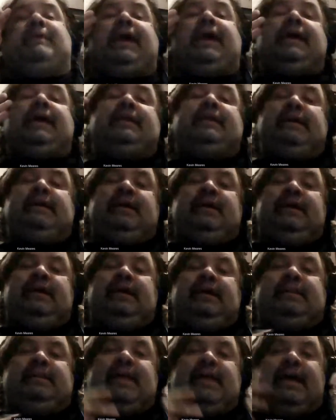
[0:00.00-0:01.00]
to be made
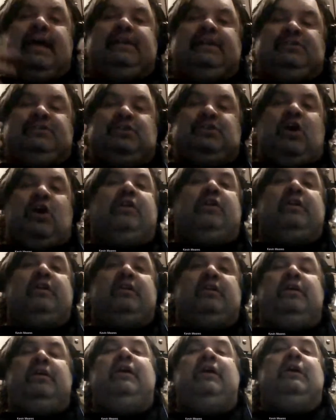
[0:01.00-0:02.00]
that it
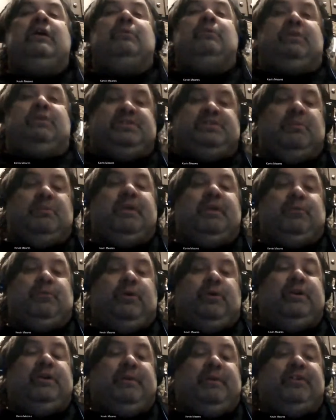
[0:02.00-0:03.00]
started with
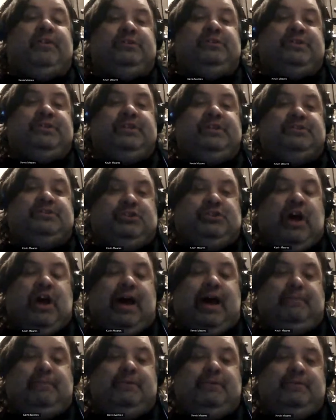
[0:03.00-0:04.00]
somebody worried about losing his
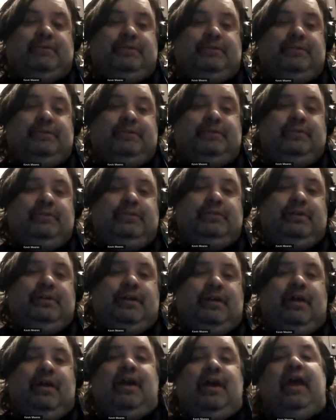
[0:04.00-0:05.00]
job.
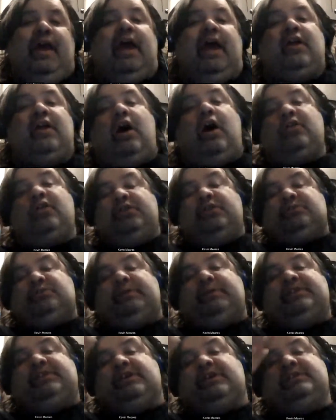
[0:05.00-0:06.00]
And,
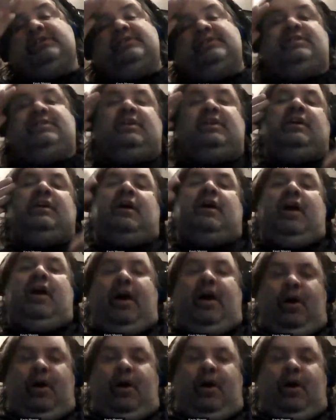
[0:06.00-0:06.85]
there's witches.